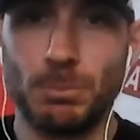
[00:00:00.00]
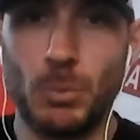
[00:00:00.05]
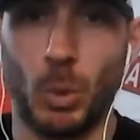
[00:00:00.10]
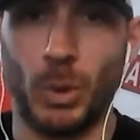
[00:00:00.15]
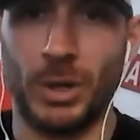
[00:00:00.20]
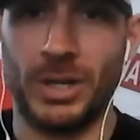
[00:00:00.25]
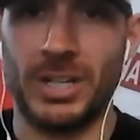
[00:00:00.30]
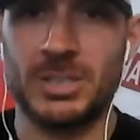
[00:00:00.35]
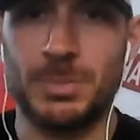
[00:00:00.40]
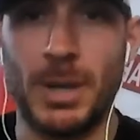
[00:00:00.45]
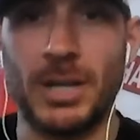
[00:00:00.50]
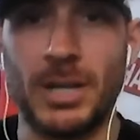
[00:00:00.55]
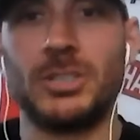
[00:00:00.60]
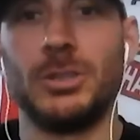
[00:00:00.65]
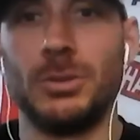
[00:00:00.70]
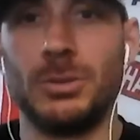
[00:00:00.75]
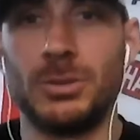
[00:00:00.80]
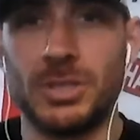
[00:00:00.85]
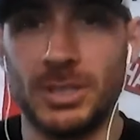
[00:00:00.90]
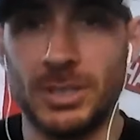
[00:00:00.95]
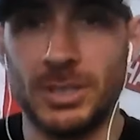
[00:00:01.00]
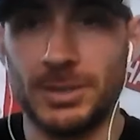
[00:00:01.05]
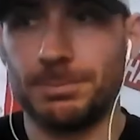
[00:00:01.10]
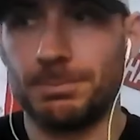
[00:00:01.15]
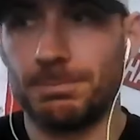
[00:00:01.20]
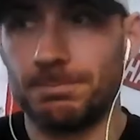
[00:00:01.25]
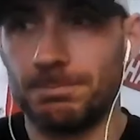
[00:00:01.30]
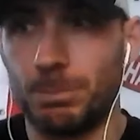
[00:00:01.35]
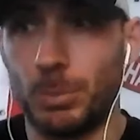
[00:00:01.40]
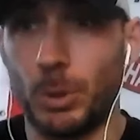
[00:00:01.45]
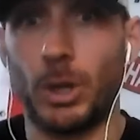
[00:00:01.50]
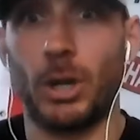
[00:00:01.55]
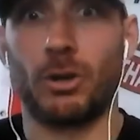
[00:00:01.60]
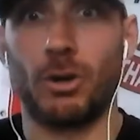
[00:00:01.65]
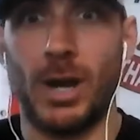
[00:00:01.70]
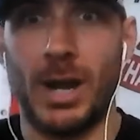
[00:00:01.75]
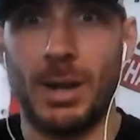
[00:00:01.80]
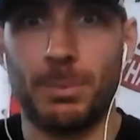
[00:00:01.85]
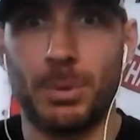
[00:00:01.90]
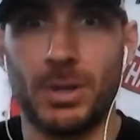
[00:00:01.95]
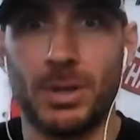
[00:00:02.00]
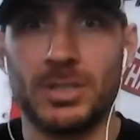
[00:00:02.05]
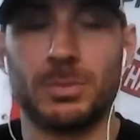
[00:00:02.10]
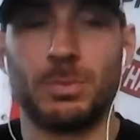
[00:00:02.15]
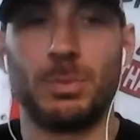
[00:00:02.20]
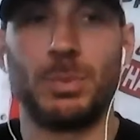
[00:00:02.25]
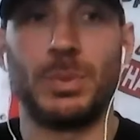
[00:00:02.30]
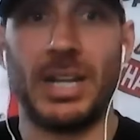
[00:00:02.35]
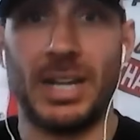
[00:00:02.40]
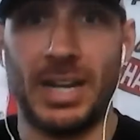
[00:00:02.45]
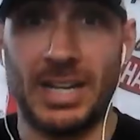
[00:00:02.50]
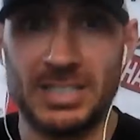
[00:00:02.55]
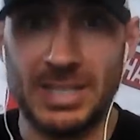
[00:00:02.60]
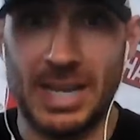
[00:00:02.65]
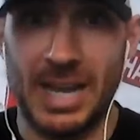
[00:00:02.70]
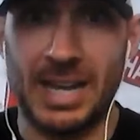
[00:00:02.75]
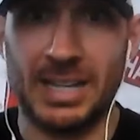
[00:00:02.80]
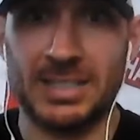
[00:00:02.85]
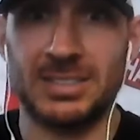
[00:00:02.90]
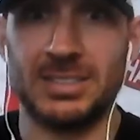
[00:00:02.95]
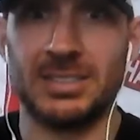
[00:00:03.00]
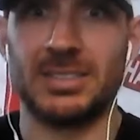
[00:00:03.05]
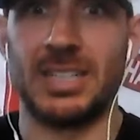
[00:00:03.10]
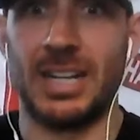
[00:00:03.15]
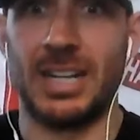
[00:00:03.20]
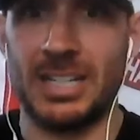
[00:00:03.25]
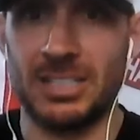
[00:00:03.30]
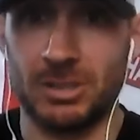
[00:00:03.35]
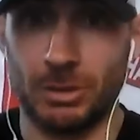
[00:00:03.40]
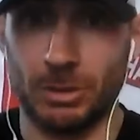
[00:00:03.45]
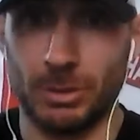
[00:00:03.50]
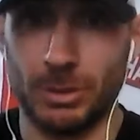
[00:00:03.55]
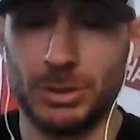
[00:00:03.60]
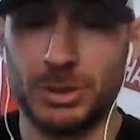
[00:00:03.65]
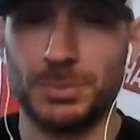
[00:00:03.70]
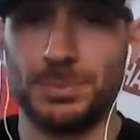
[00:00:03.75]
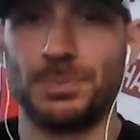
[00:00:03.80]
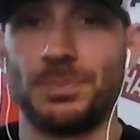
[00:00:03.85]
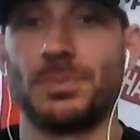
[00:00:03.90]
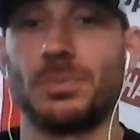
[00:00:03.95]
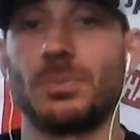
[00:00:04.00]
we're going to expect you to put on crampons, get ice axes, get ice screws,